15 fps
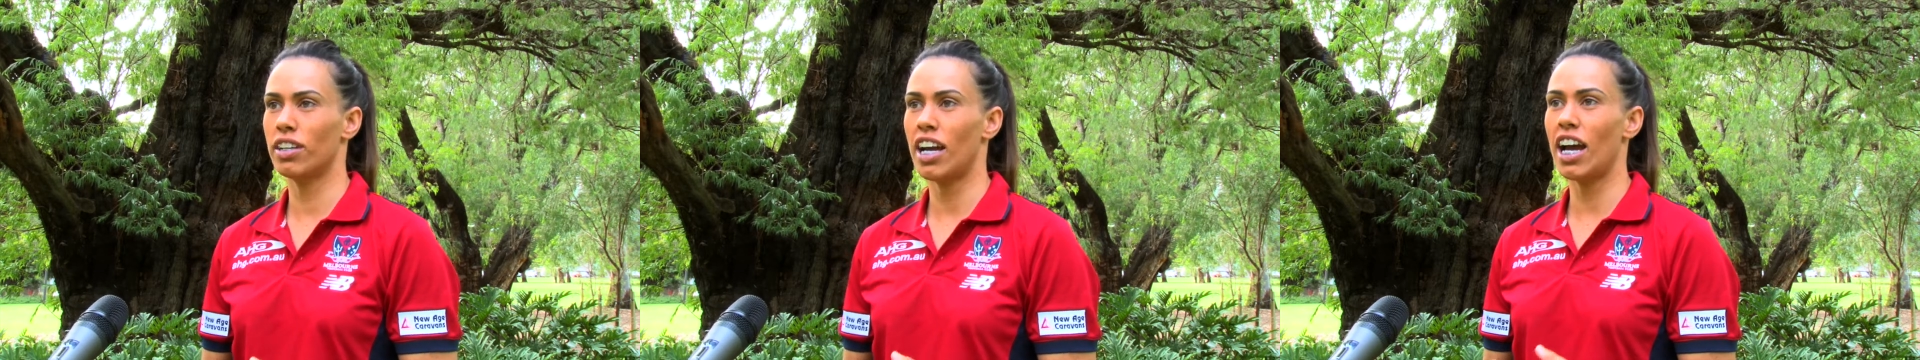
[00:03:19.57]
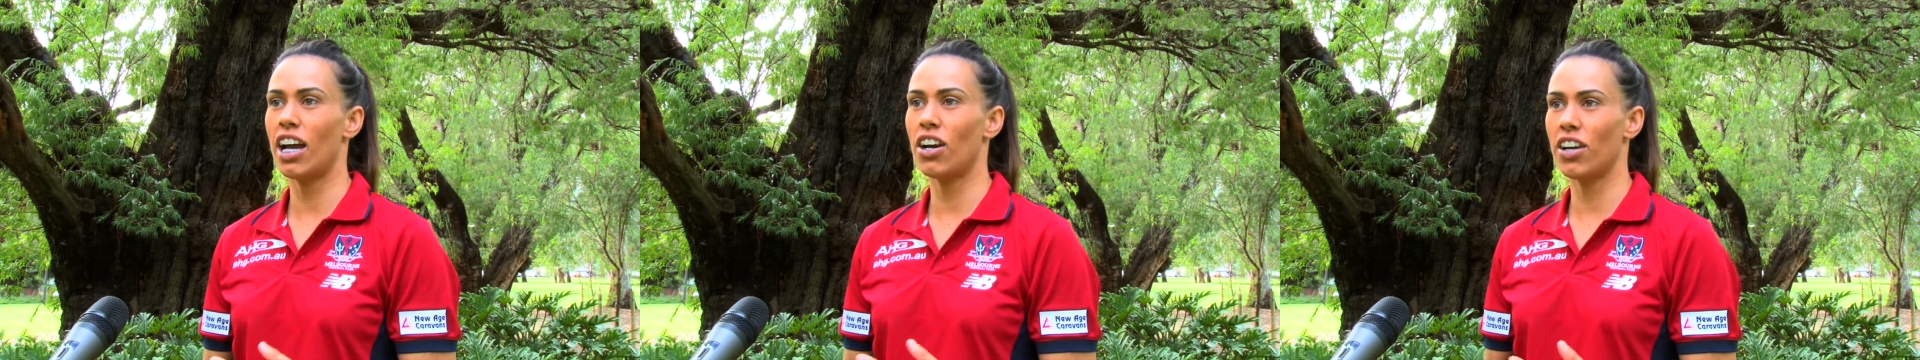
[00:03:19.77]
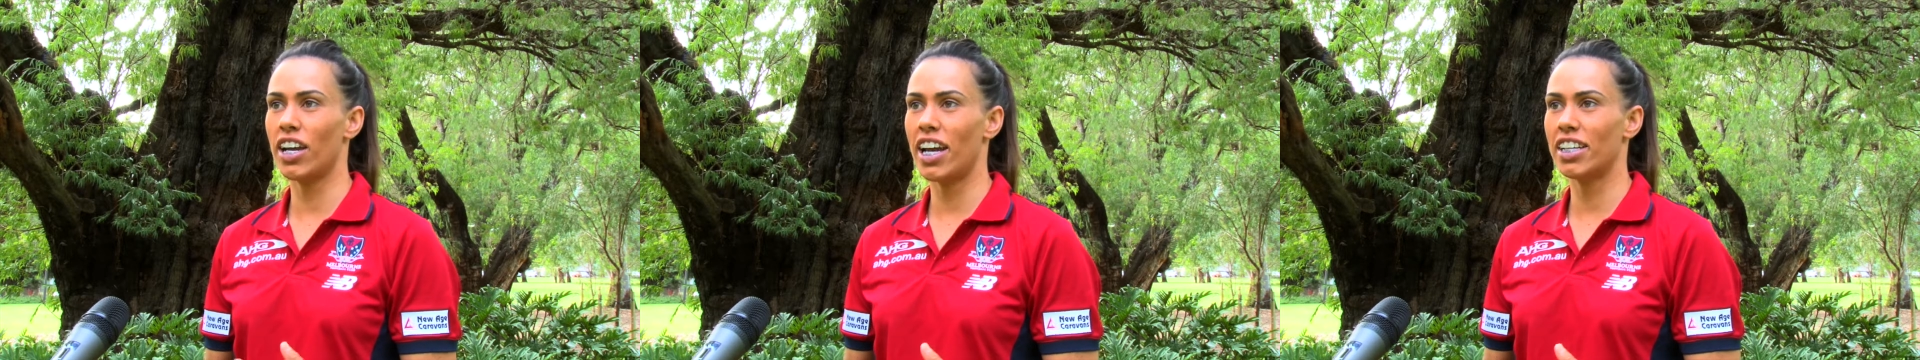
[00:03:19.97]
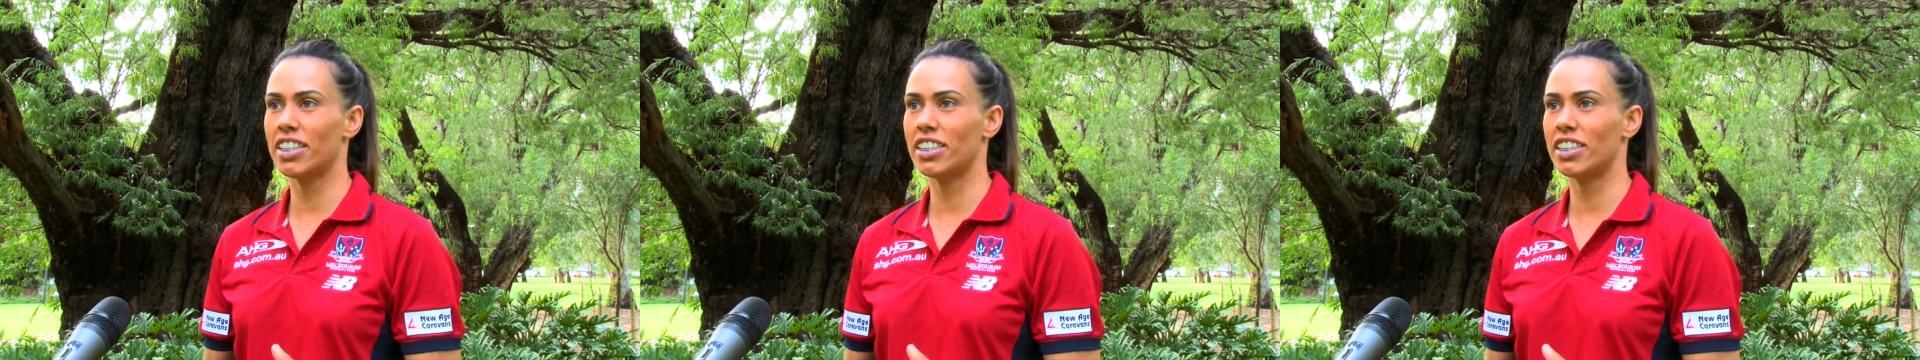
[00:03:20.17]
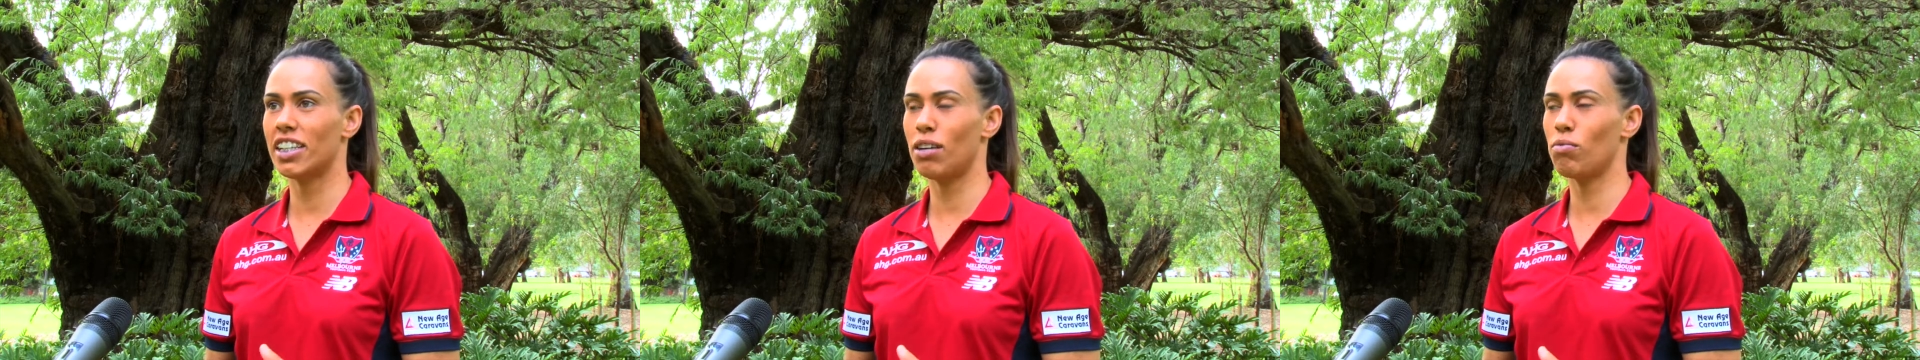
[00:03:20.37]

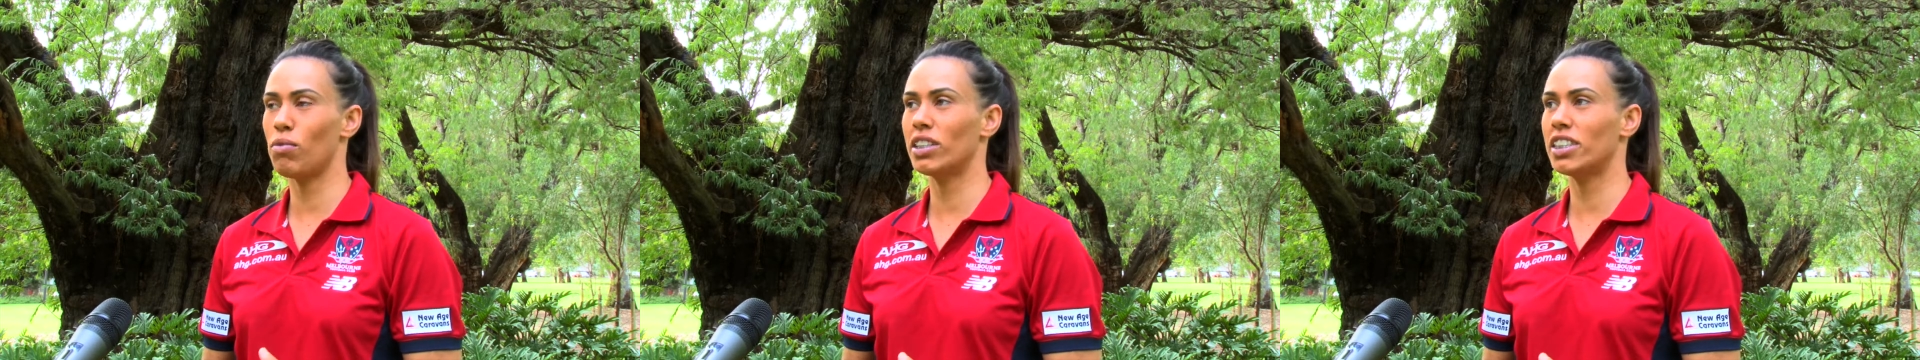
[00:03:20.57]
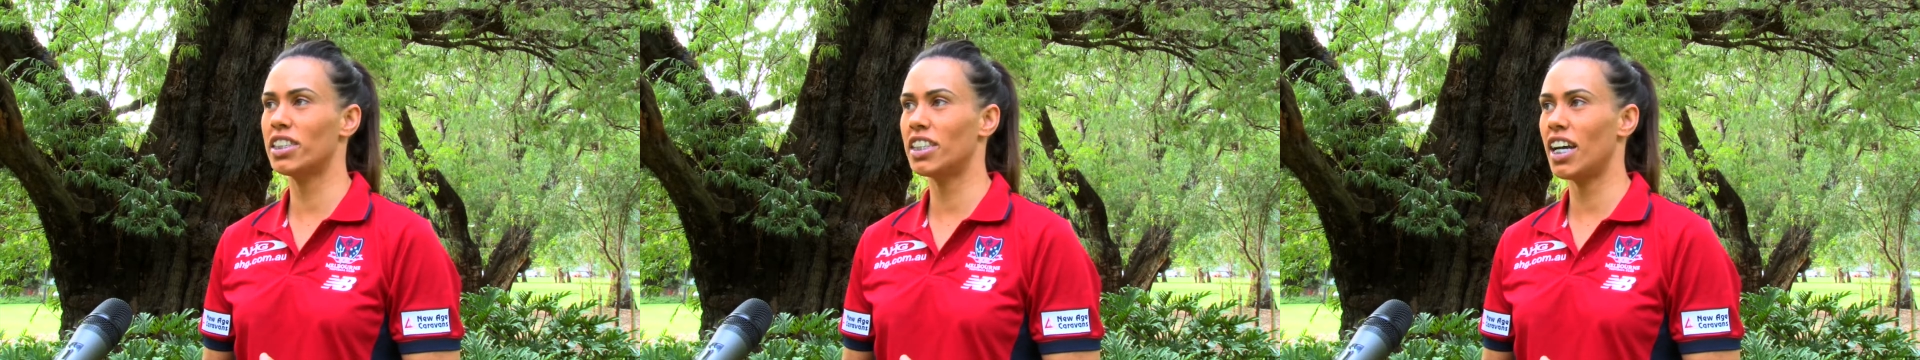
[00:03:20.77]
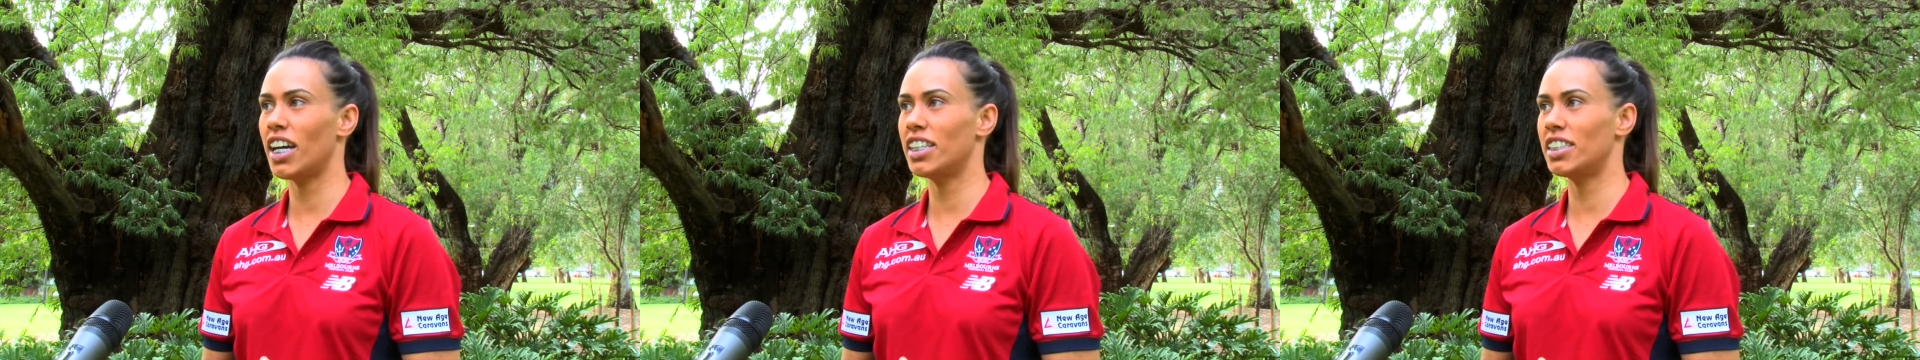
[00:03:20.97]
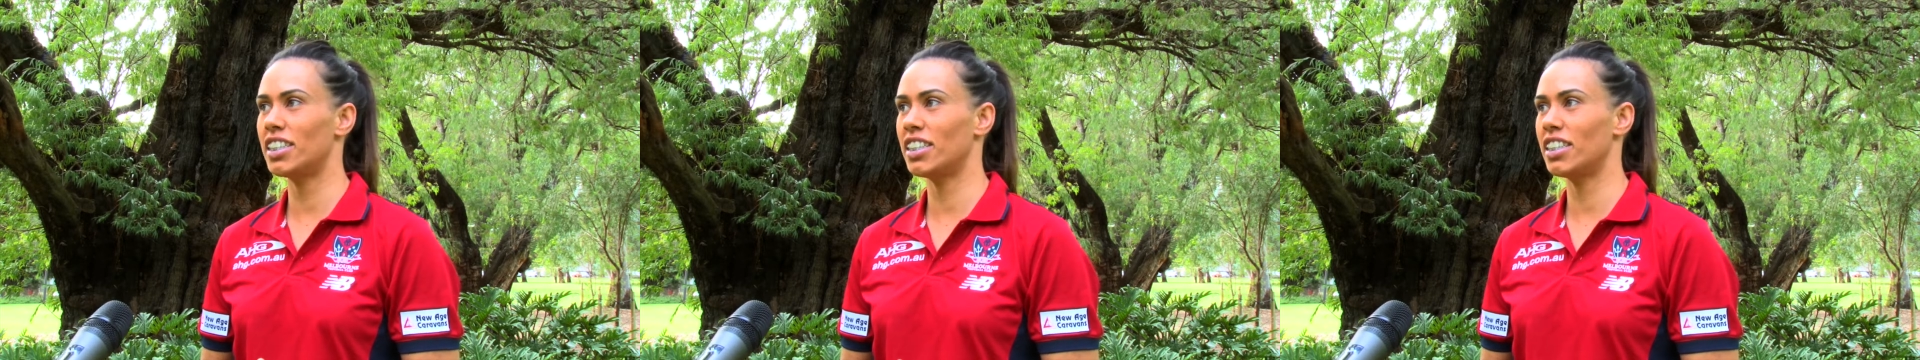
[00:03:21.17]
AIS at one stage,